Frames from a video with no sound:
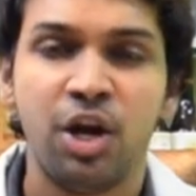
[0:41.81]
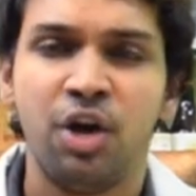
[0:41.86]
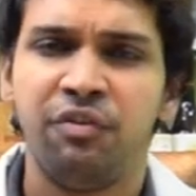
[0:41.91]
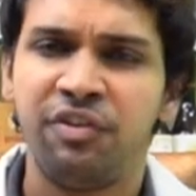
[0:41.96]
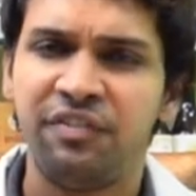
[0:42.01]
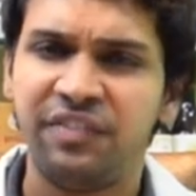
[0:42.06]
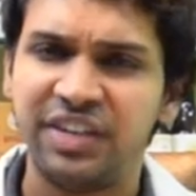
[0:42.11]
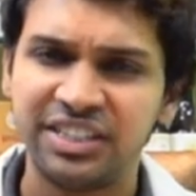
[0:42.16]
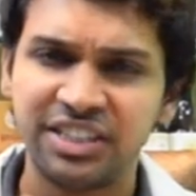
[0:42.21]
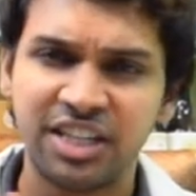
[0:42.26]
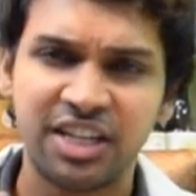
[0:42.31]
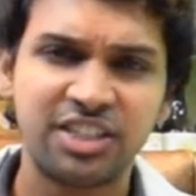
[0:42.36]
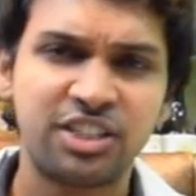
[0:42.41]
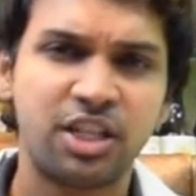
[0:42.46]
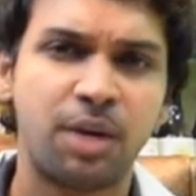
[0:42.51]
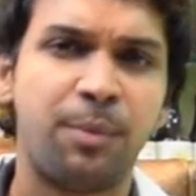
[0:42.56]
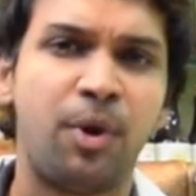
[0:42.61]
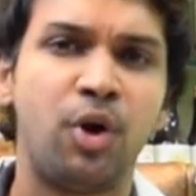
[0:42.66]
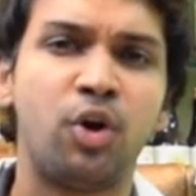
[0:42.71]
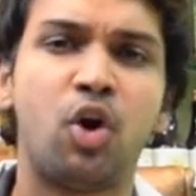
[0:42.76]
We've discussed
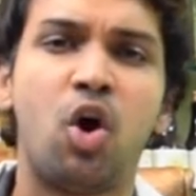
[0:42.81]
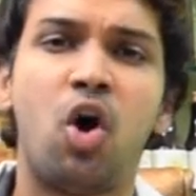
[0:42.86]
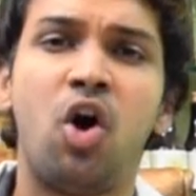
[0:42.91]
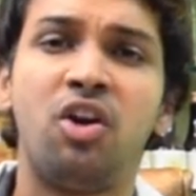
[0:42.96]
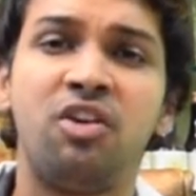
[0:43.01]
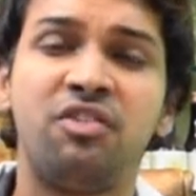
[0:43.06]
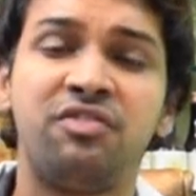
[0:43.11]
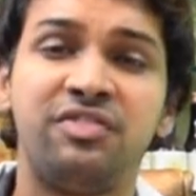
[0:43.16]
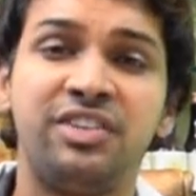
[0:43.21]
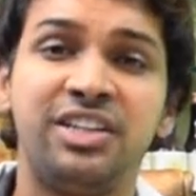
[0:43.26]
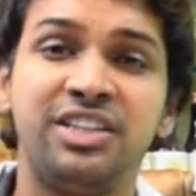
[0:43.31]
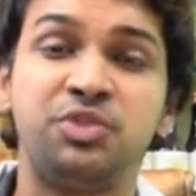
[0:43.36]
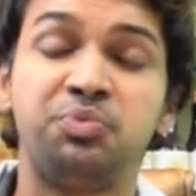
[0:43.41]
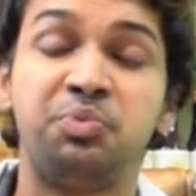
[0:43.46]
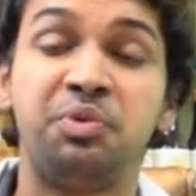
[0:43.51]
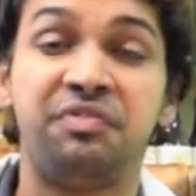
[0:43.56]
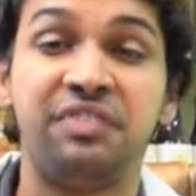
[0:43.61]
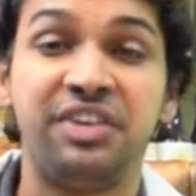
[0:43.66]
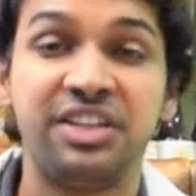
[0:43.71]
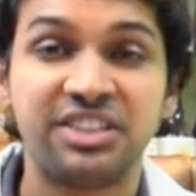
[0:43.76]
about all of this.
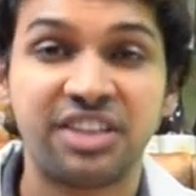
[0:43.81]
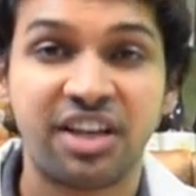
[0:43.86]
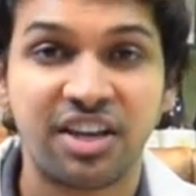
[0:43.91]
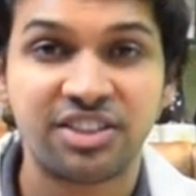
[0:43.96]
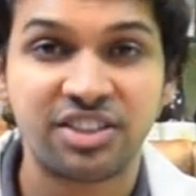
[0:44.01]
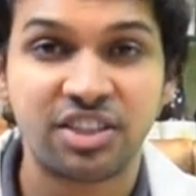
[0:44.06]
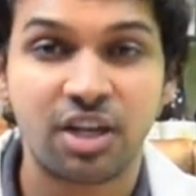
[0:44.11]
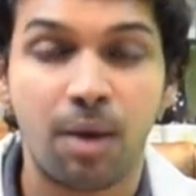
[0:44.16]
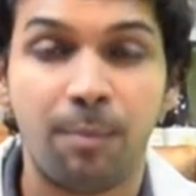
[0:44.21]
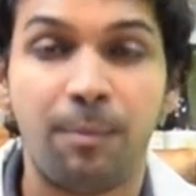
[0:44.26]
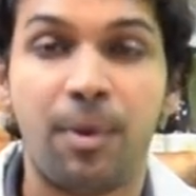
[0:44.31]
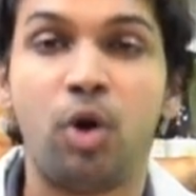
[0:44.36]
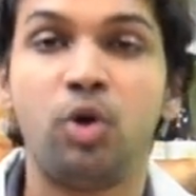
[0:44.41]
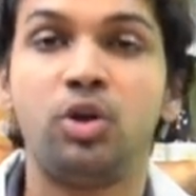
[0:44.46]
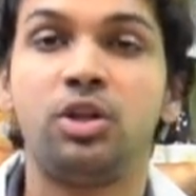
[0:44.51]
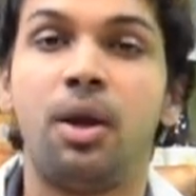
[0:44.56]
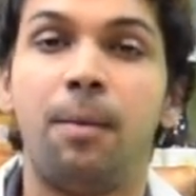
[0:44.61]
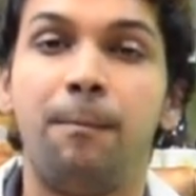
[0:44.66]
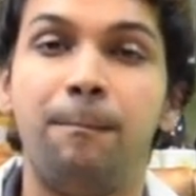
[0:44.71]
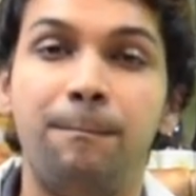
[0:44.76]
We've discussed
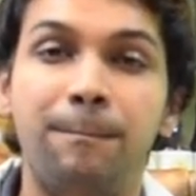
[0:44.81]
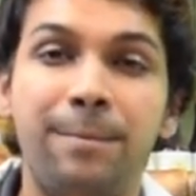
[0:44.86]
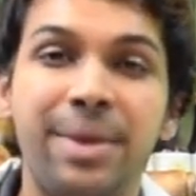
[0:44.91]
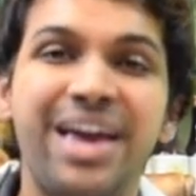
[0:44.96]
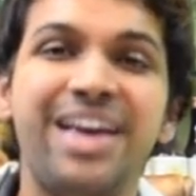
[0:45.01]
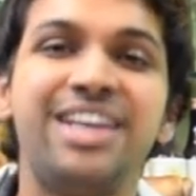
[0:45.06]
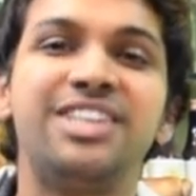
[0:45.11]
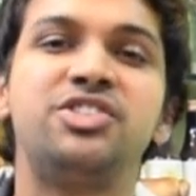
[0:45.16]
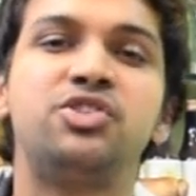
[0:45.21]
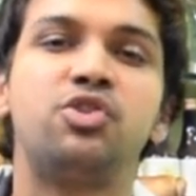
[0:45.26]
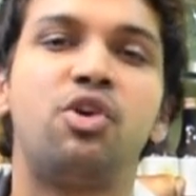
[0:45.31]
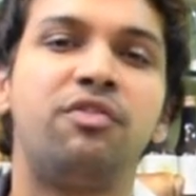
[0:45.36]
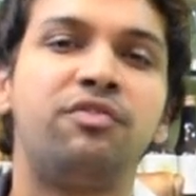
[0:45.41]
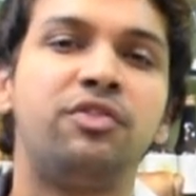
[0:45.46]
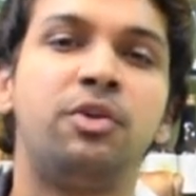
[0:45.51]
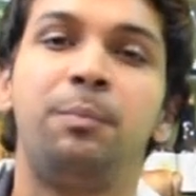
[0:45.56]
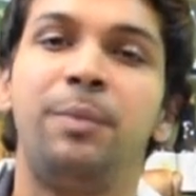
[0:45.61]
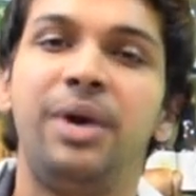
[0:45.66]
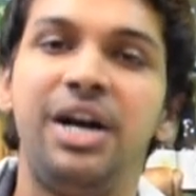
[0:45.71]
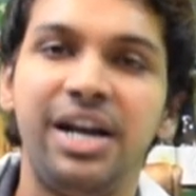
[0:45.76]
about the base of
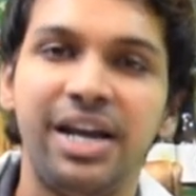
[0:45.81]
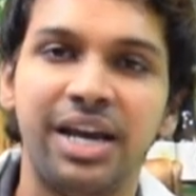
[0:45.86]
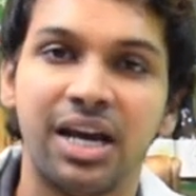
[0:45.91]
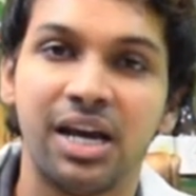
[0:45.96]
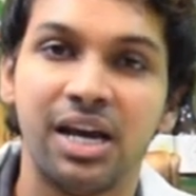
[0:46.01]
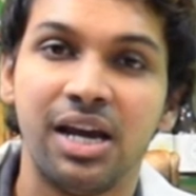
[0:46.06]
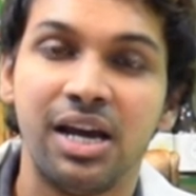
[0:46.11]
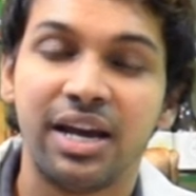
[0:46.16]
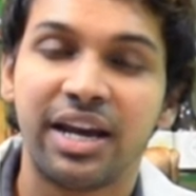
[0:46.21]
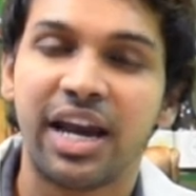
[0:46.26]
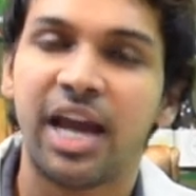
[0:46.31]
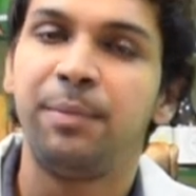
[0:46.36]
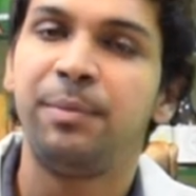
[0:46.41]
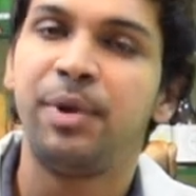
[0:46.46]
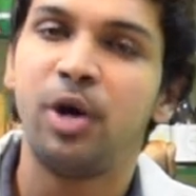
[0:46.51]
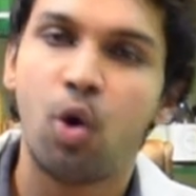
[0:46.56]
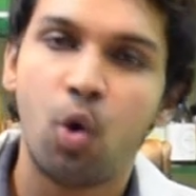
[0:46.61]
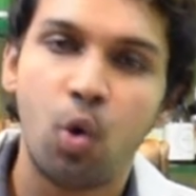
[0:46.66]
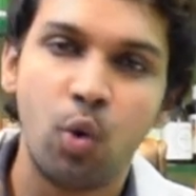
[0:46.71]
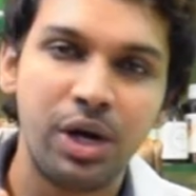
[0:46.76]
the building can
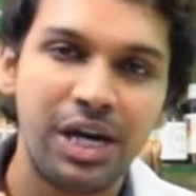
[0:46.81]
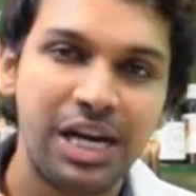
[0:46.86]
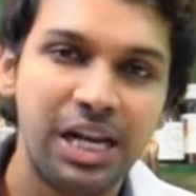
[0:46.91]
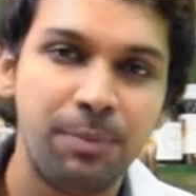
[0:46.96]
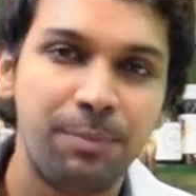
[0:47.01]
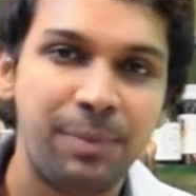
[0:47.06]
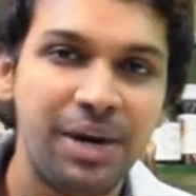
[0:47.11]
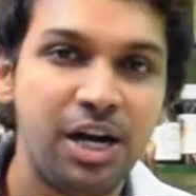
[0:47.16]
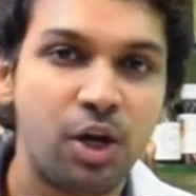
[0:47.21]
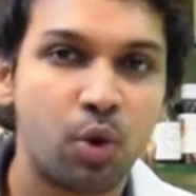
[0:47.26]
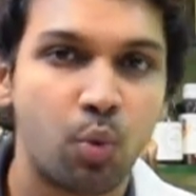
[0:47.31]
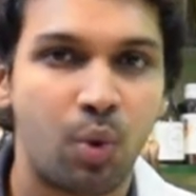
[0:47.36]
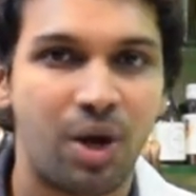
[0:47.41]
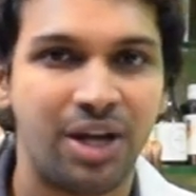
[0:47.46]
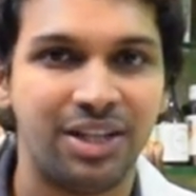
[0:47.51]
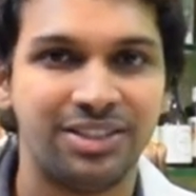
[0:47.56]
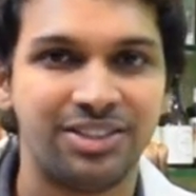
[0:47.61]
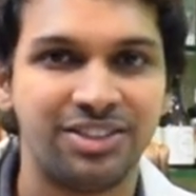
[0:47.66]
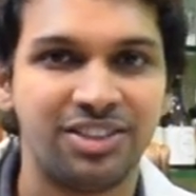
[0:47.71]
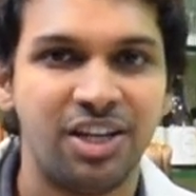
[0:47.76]
be only built
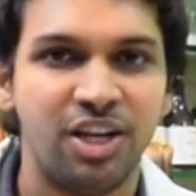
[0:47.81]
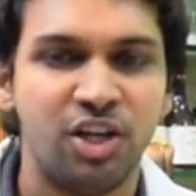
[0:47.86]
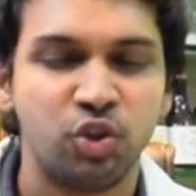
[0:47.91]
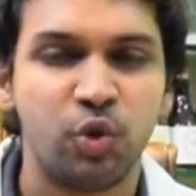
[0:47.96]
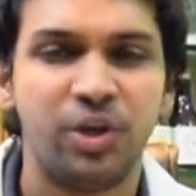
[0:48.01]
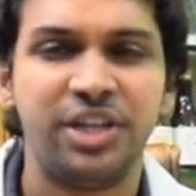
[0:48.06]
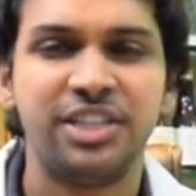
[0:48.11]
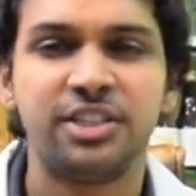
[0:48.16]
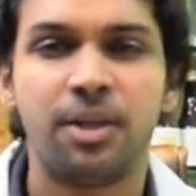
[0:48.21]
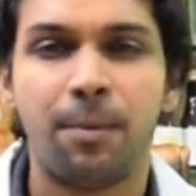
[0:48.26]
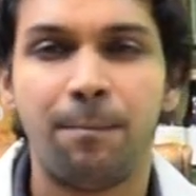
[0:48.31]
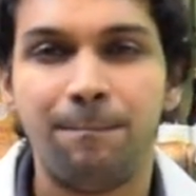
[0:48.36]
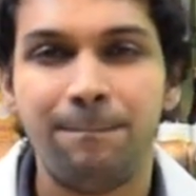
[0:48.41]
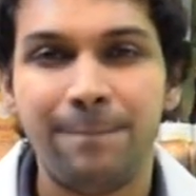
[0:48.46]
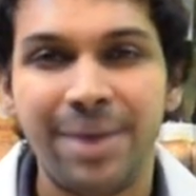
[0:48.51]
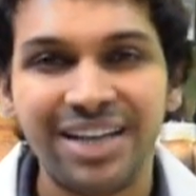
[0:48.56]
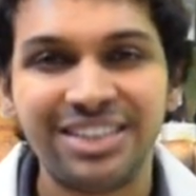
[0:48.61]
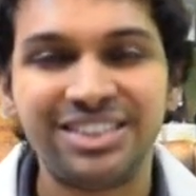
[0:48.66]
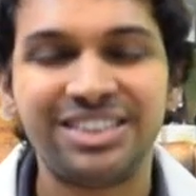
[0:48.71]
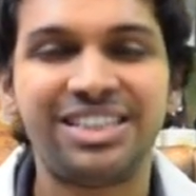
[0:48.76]
once, so it is the
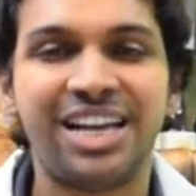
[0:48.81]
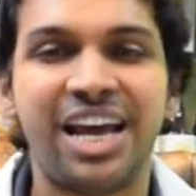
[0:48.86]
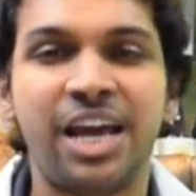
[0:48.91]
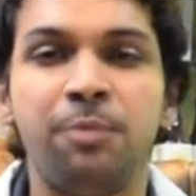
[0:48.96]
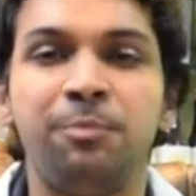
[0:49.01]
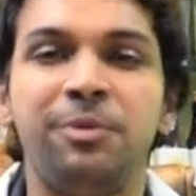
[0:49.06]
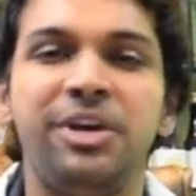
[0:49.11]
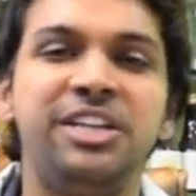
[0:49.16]
best time.